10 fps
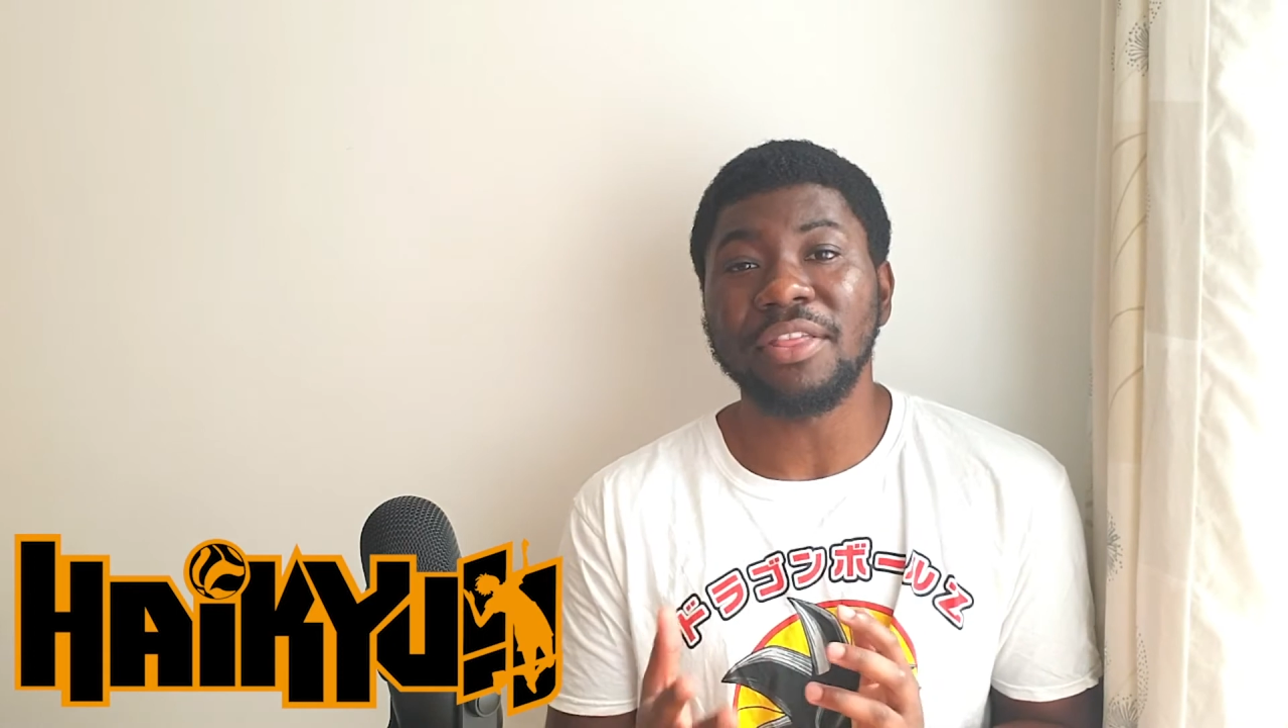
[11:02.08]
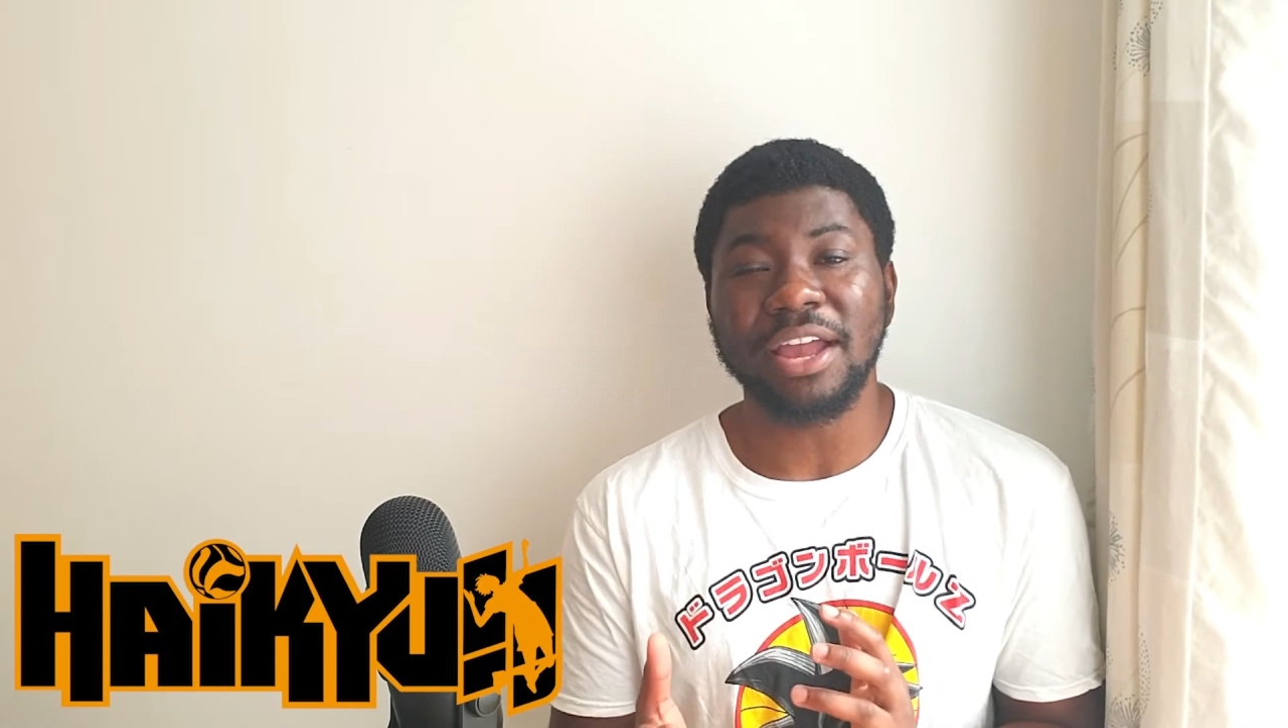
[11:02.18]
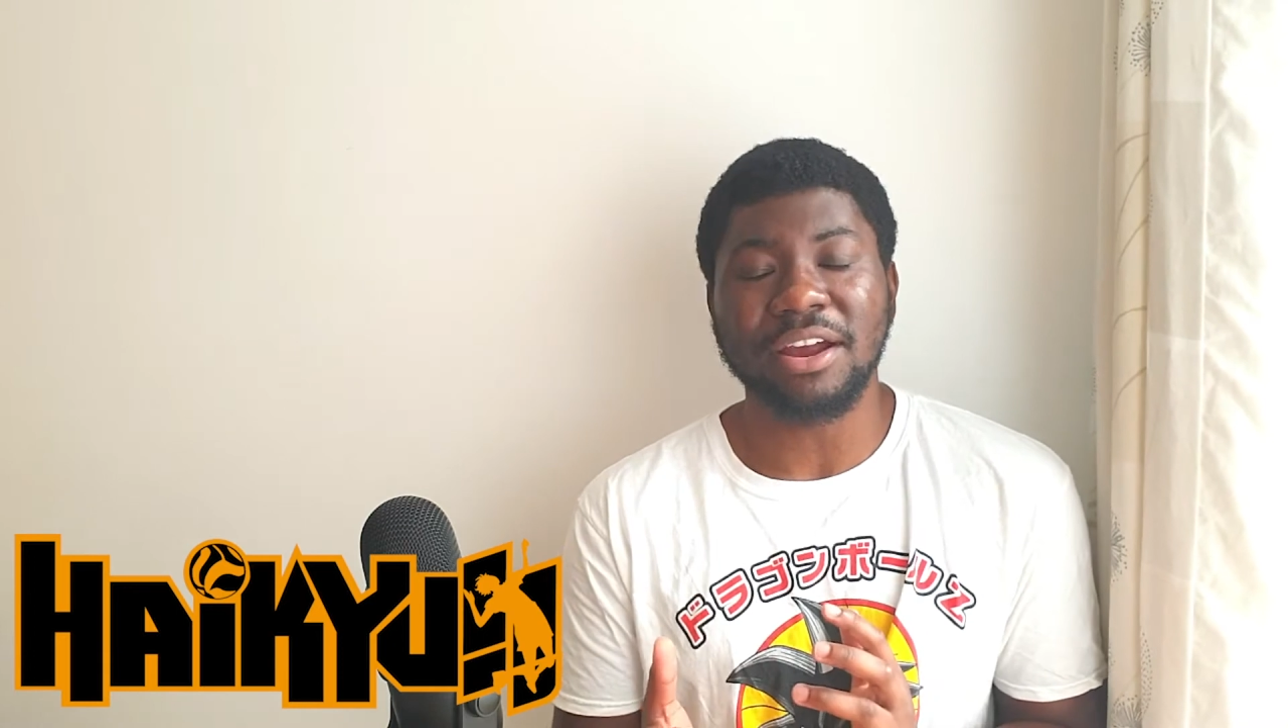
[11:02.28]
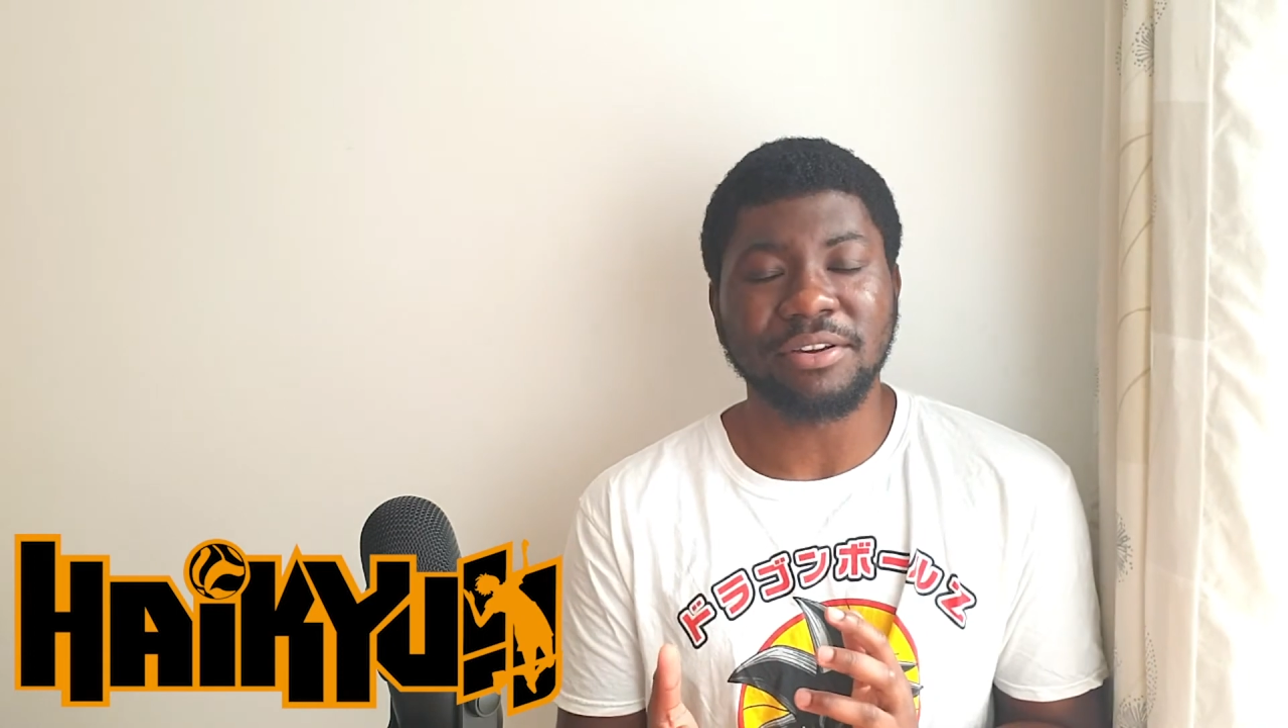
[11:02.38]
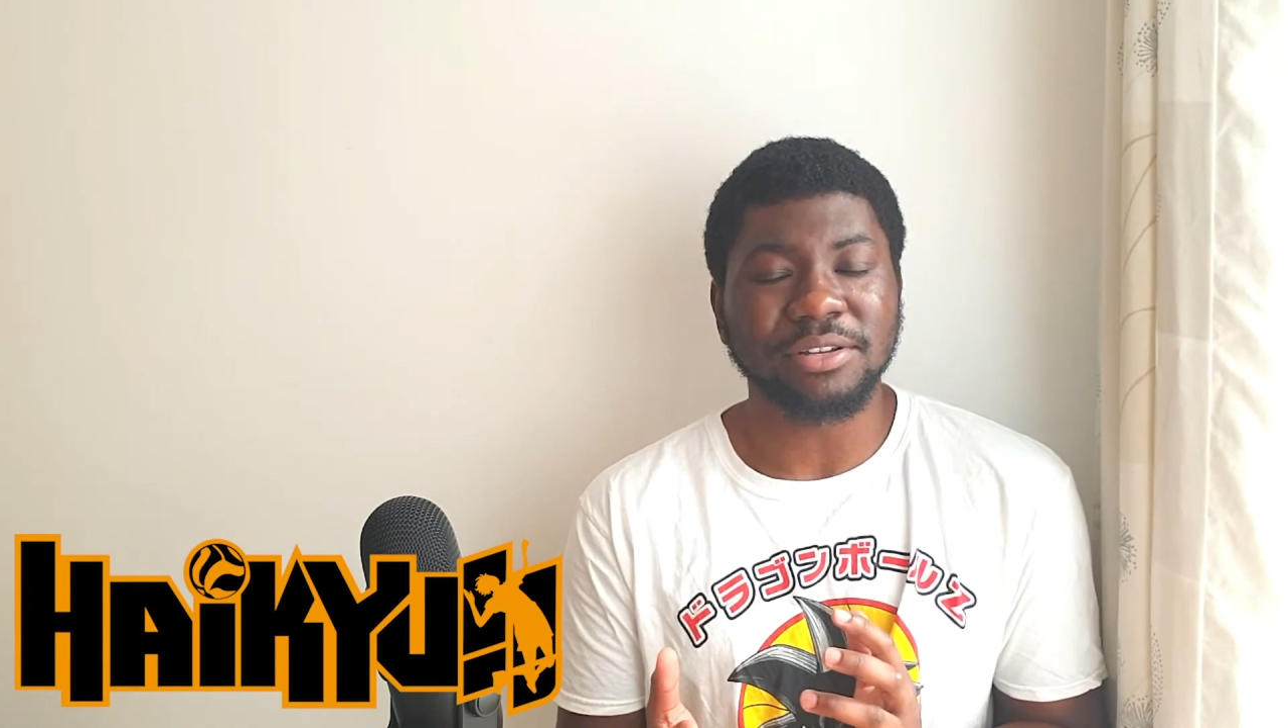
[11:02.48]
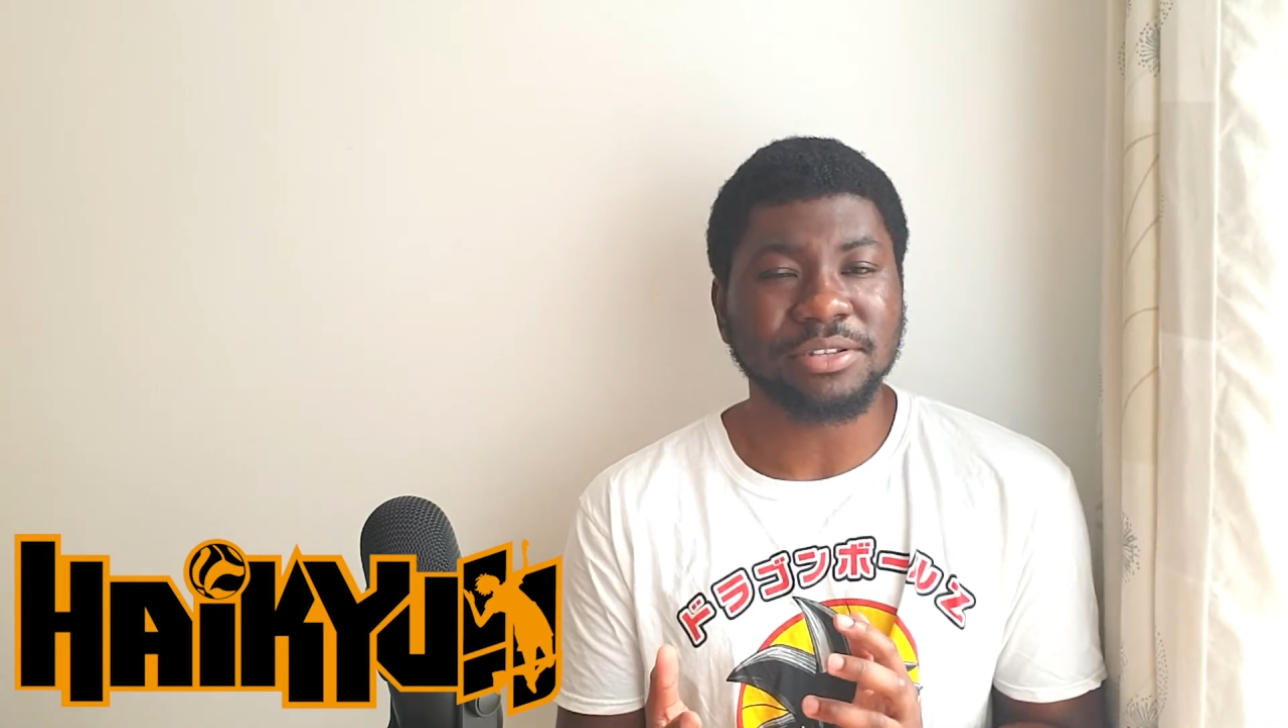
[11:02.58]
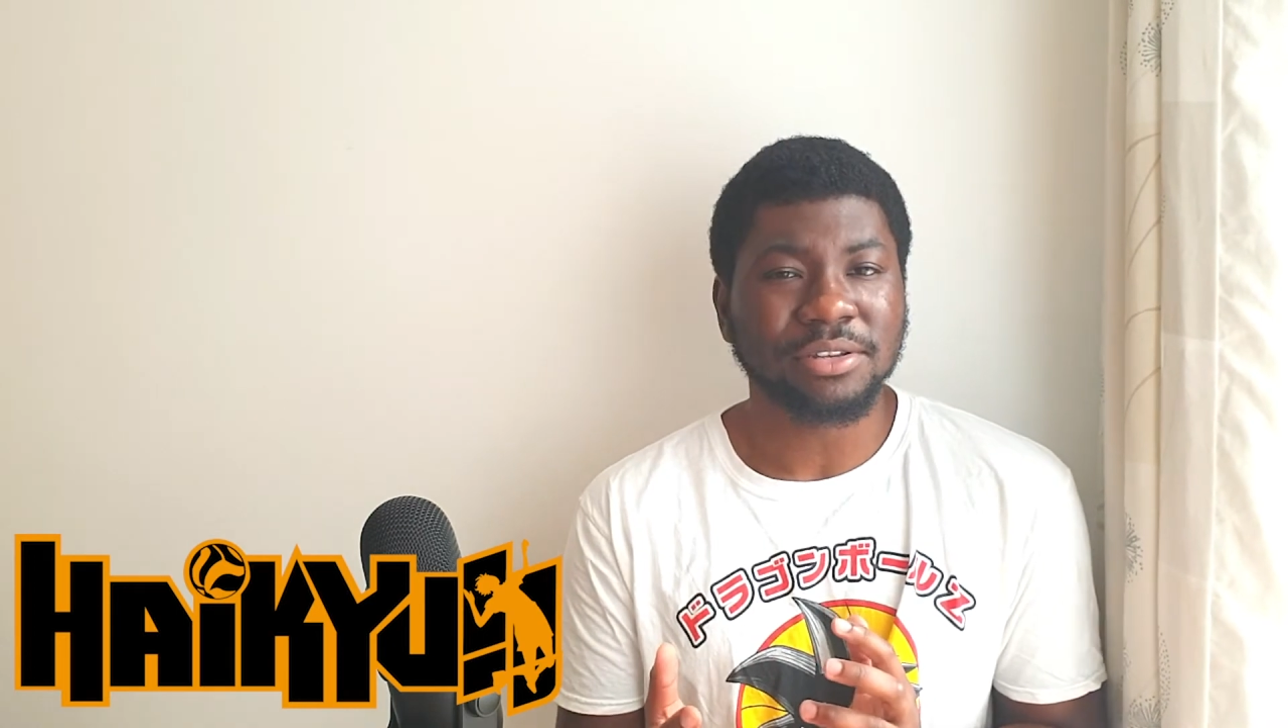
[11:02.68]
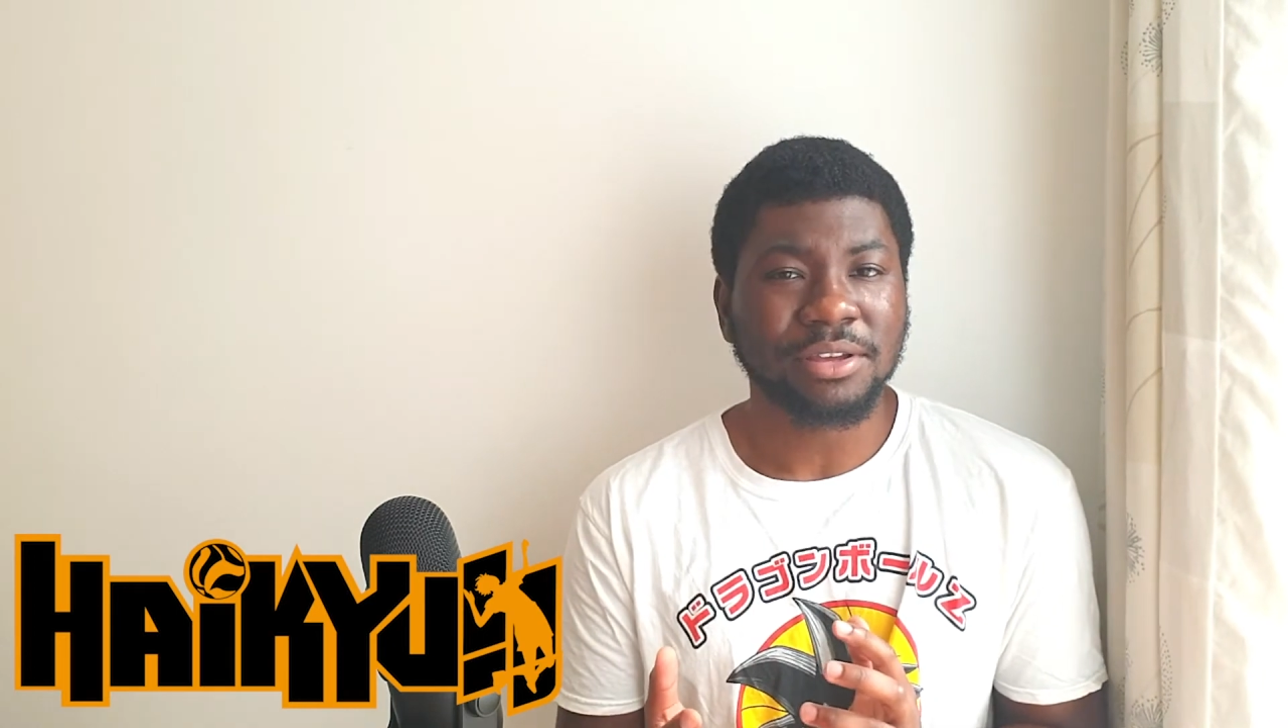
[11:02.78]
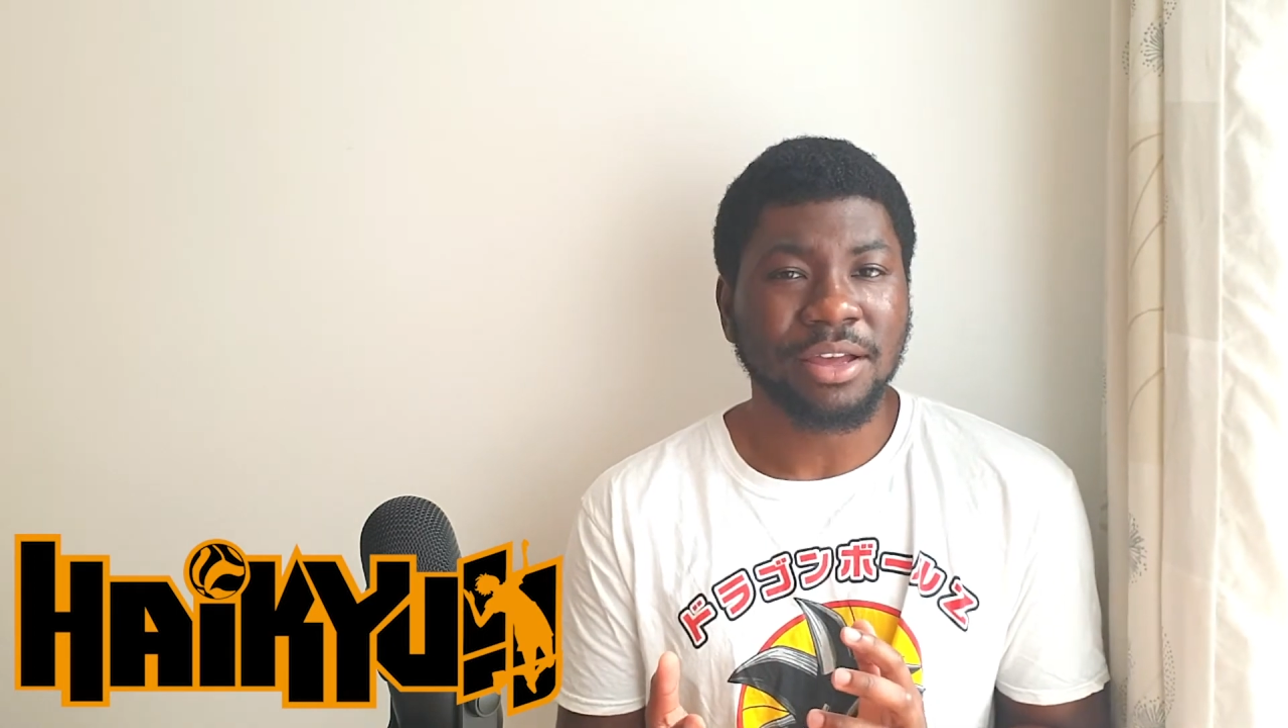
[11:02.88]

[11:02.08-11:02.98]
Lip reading: areas,